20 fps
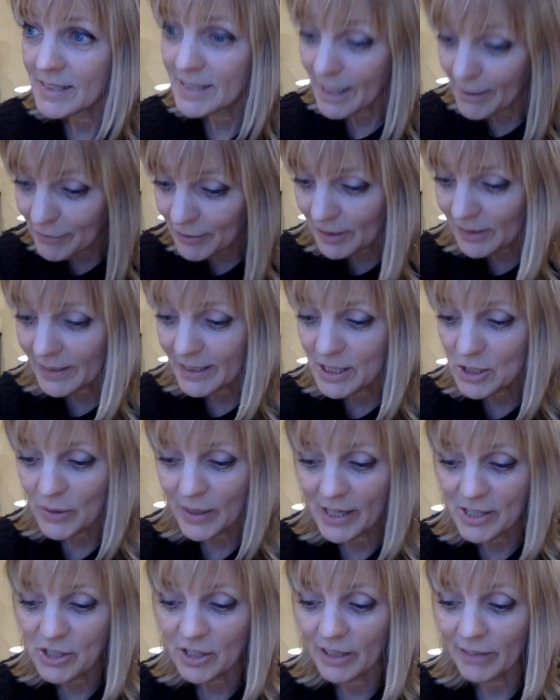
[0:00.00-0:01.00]
definitely
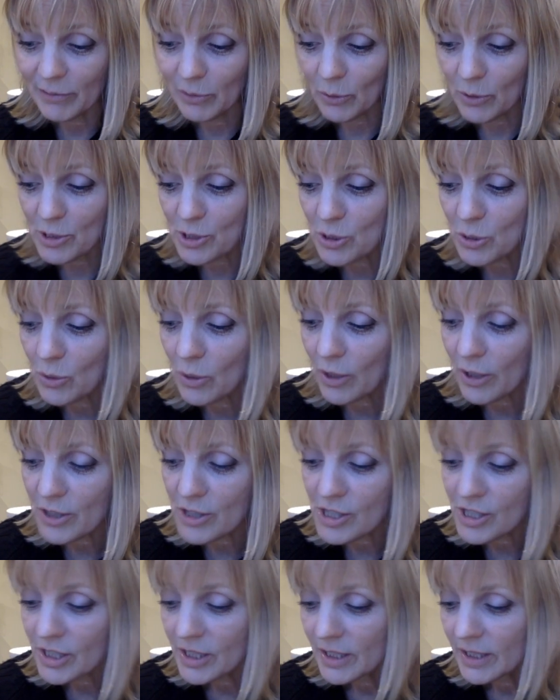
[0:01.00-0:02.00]
Tragedy of Lord
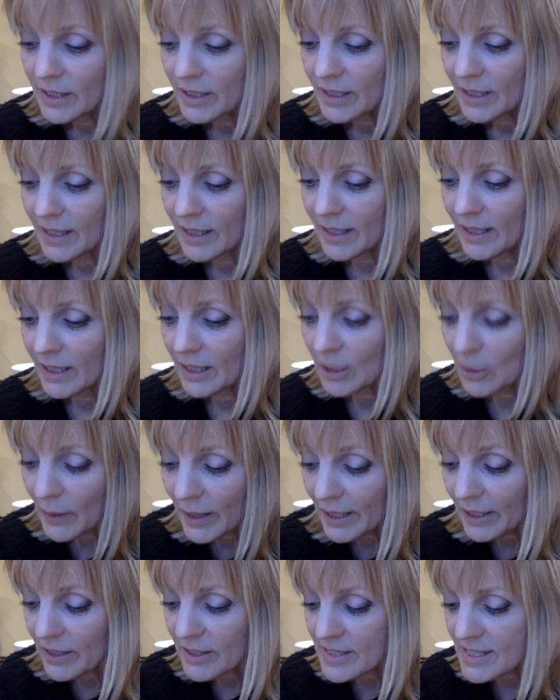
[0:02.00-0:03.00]
George, uh,
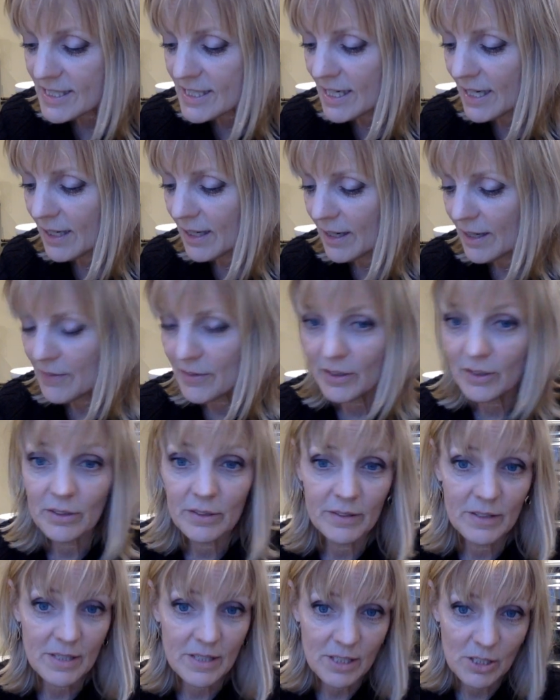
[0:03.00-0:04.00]
Quercus, uh, the
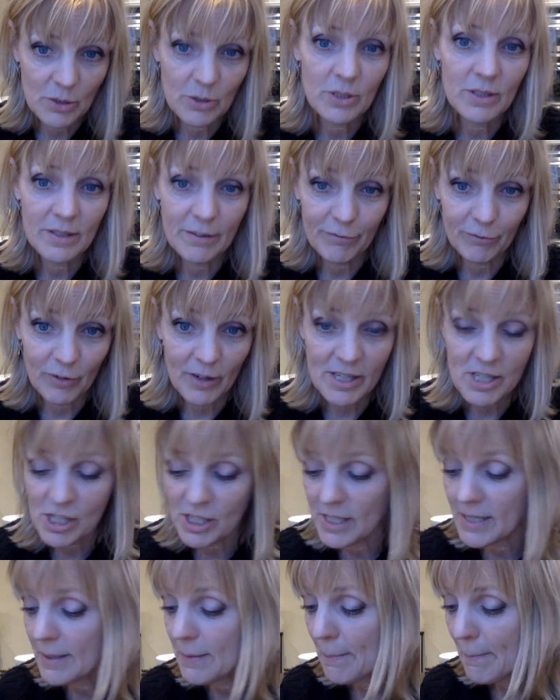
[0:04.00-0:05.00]
good, the the
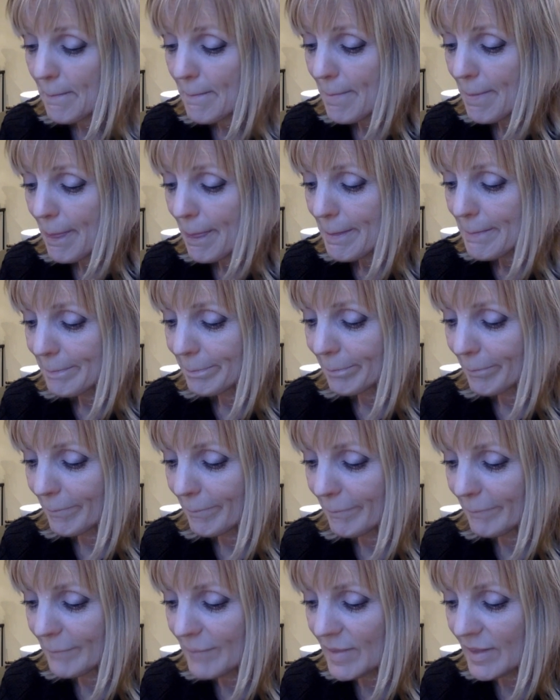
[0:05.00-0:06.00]
freshie,
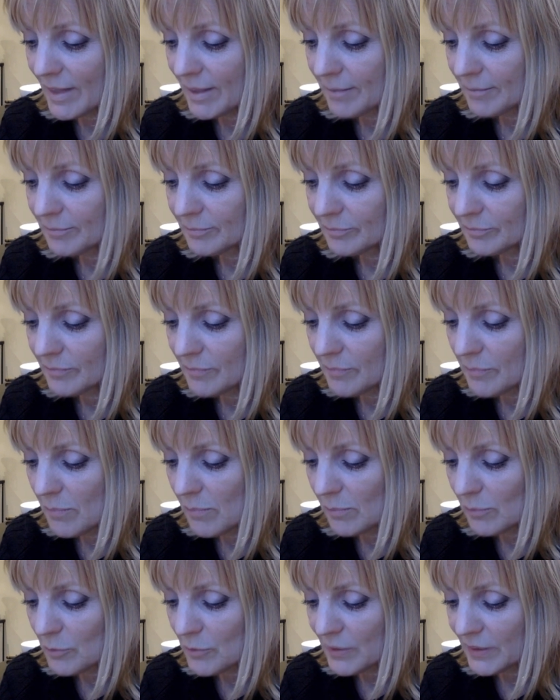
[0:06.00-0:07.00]
mm,
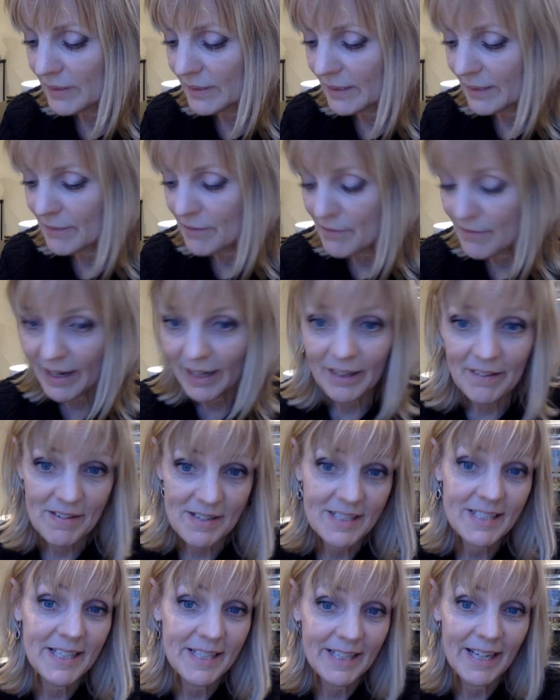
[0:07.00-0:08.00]
with the Lily of the Valley, the
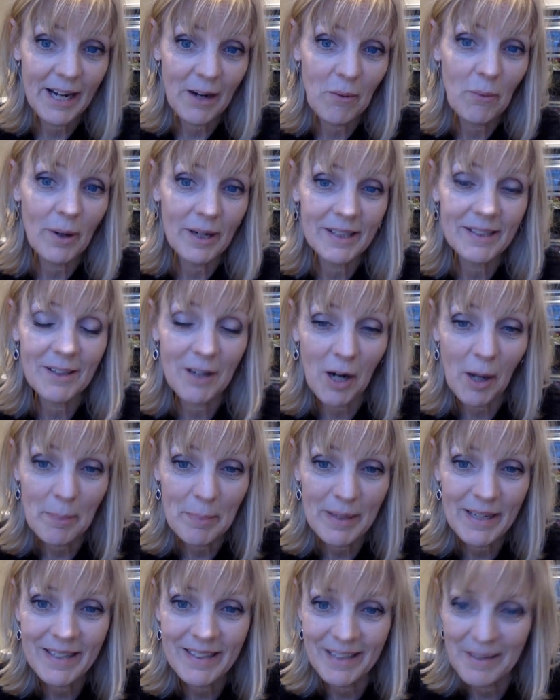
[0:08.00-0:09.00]
CK1
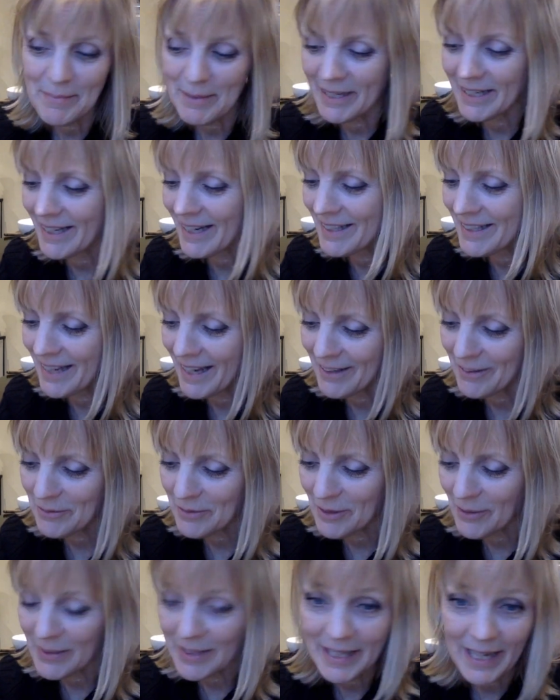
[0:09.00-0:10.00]
copy. I mean, I, I don't
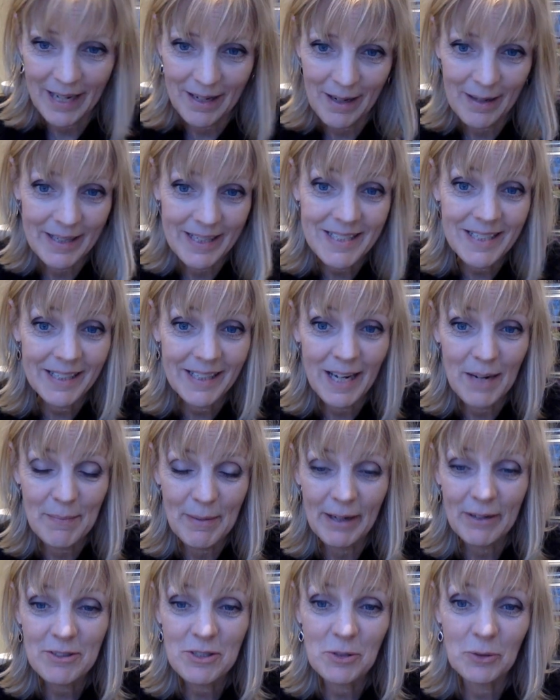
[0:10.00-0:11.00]
know. Came, I guess it came
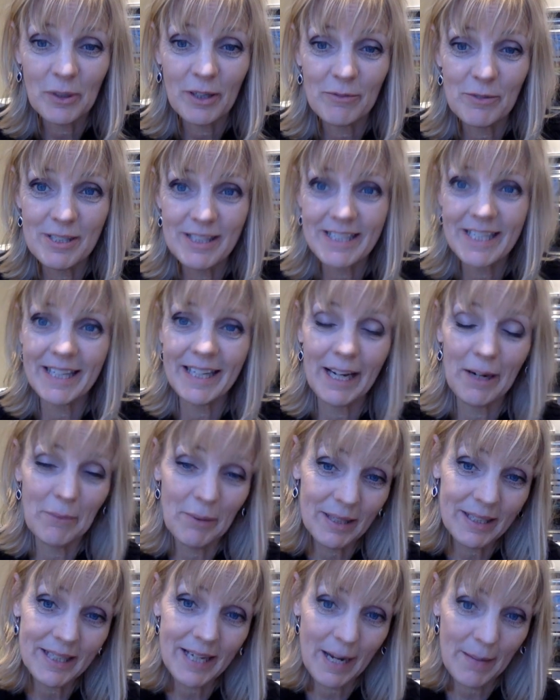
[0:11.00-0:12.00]
out sort of when
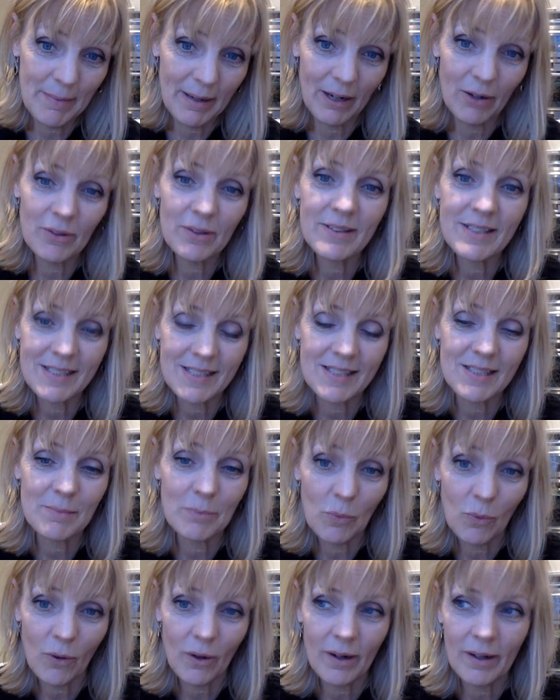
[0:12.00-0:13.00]
CK1 came out. This is a
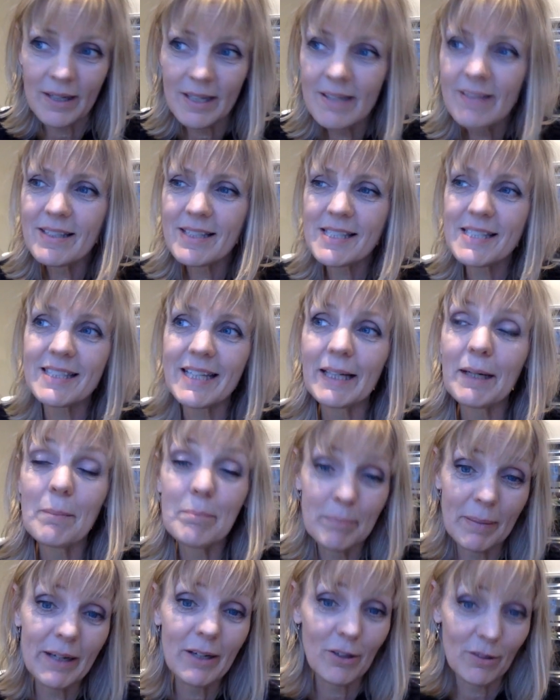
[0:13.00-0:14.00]
more this is like a
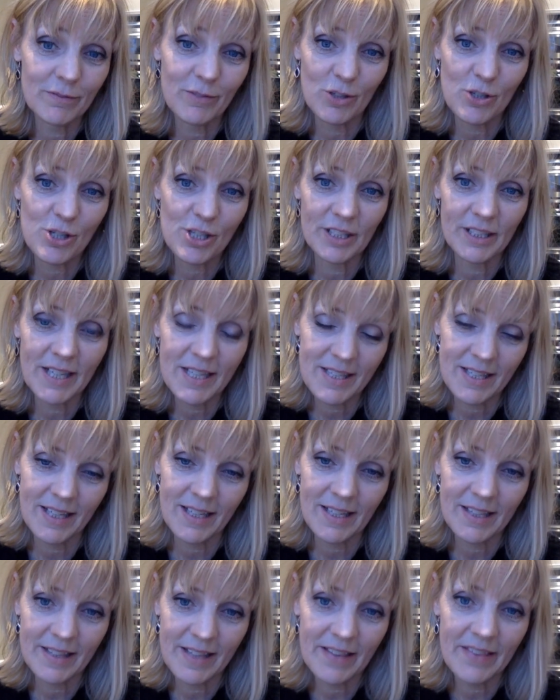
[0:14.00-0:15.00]
better version, I
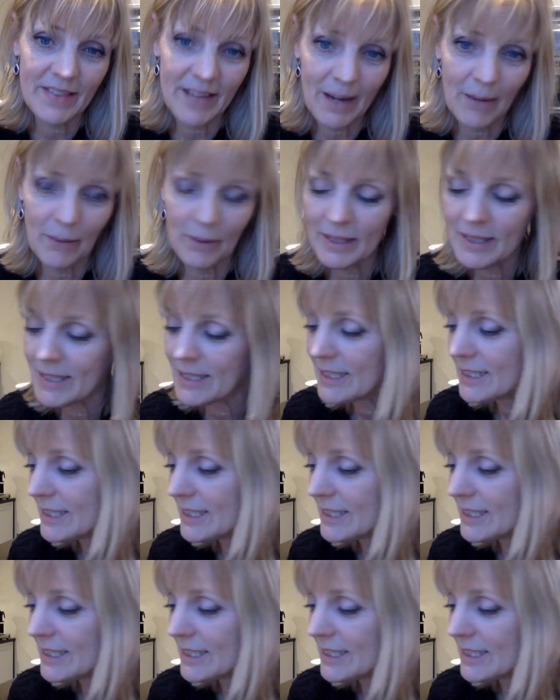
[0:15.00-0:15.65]
think, than that one.